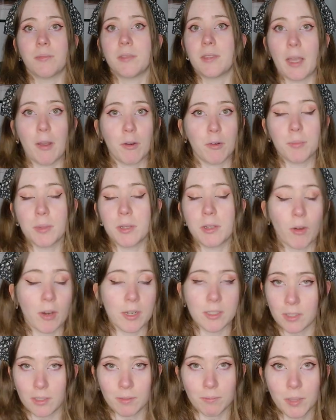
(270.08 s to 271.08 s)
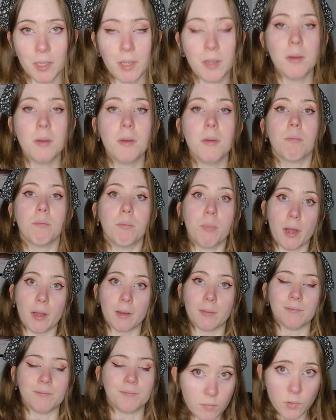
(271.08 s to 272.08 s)
That would be crazy. But
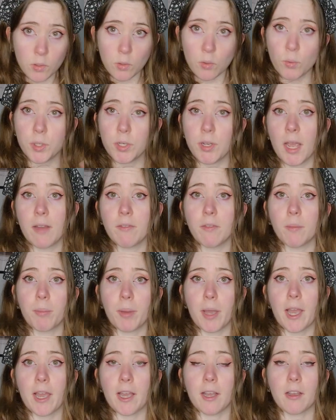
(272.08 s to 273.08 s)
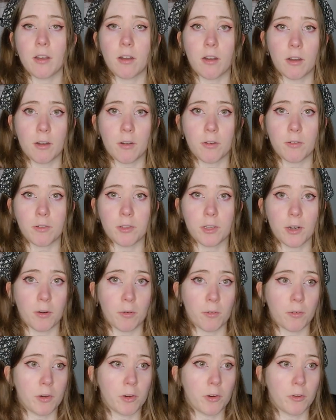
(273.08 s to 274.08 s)
when you have a bag of, you know,